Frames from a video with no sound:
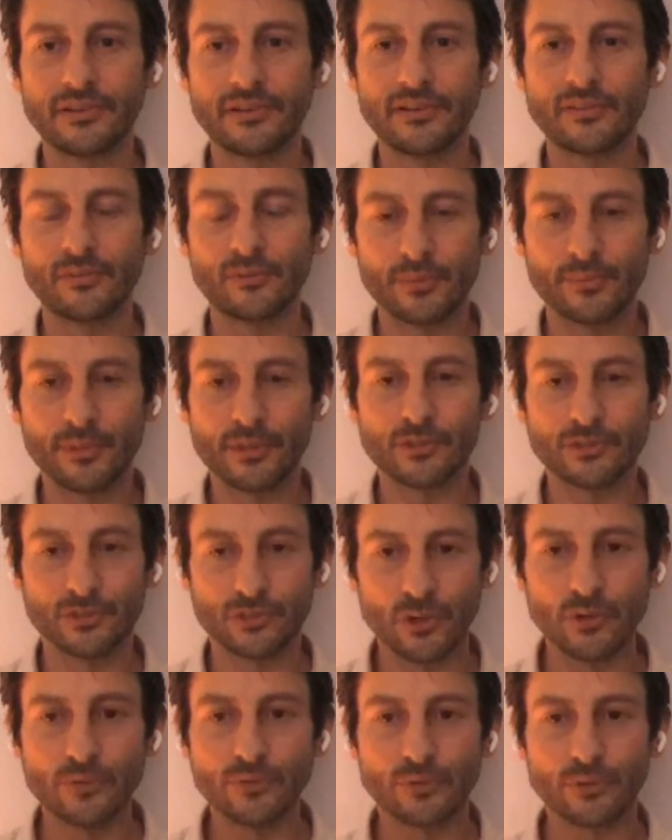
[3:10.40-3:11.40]
Ramesh's
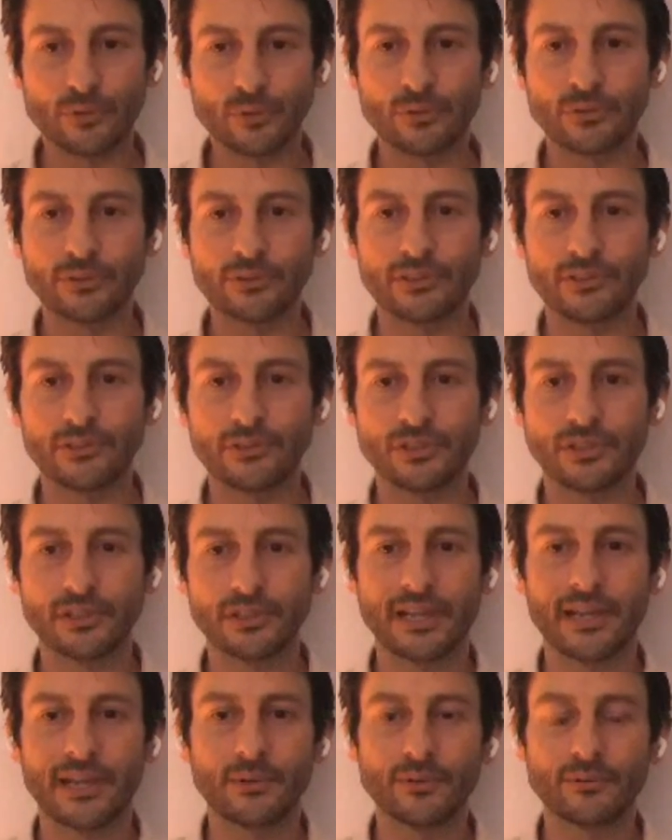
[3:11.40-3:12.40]
overall teaching.
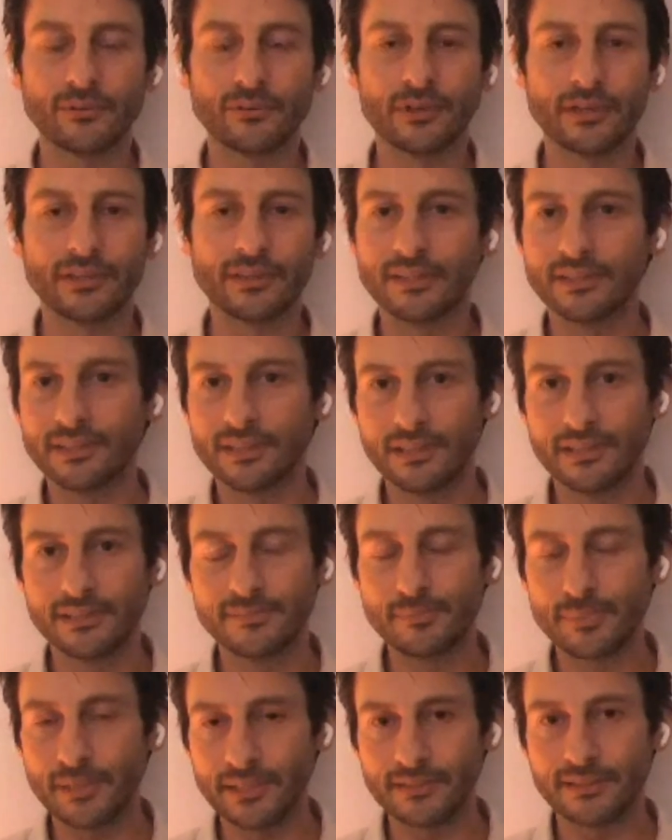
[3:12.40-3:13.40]
However, I think he
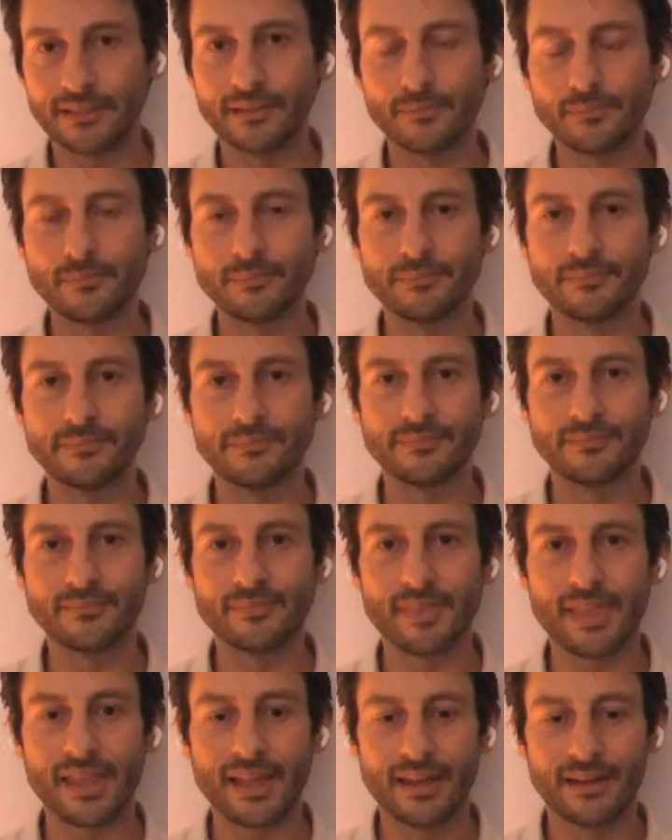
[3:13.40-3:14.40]
picked up,
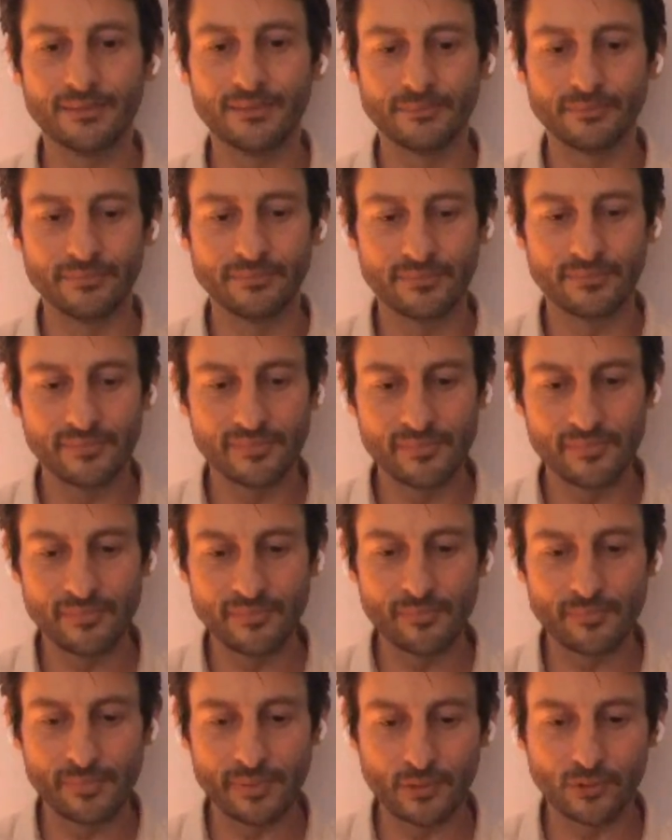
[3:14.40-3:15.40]
um,
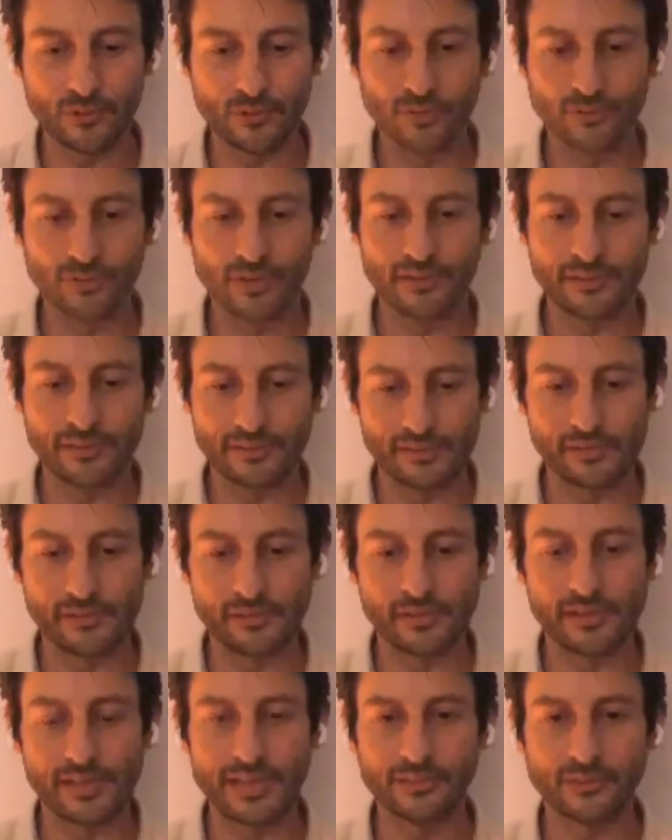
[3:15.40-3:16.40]
because of
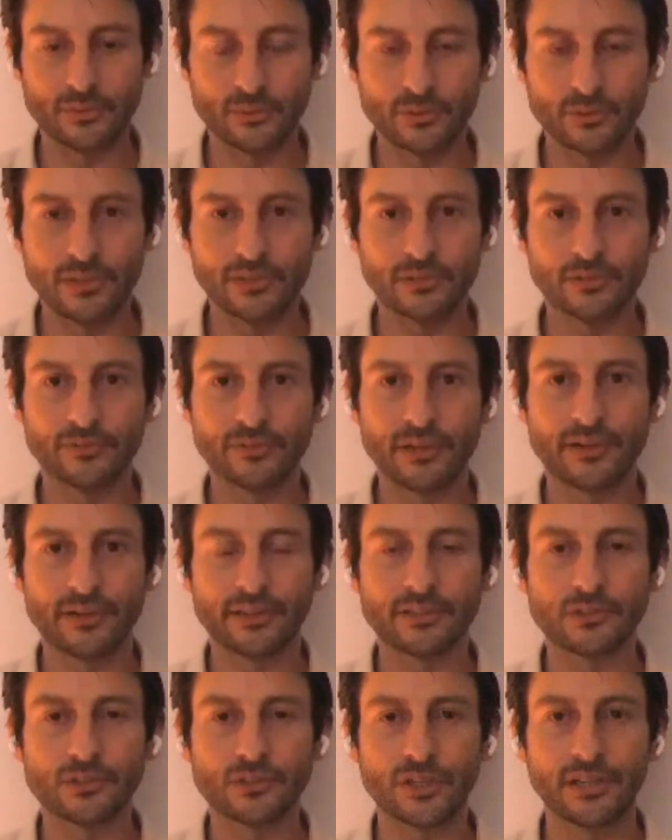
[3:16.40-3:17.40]
as a result of our
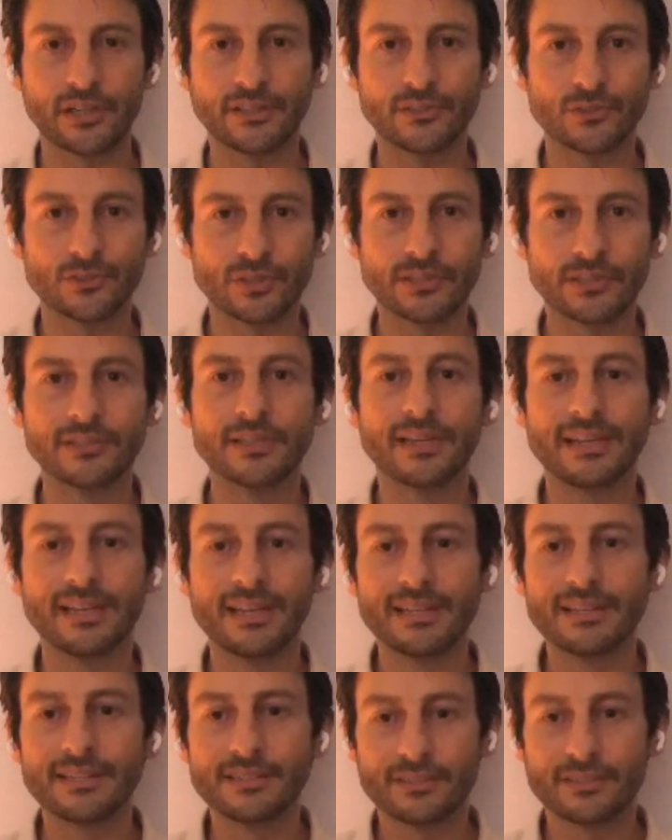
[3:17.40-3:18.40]
exchange, that
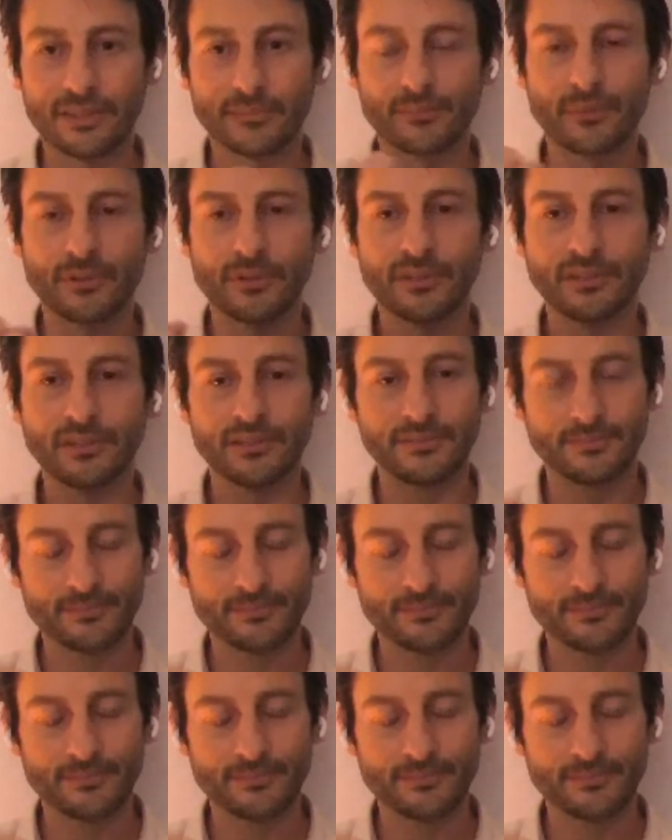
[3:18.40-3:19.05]
something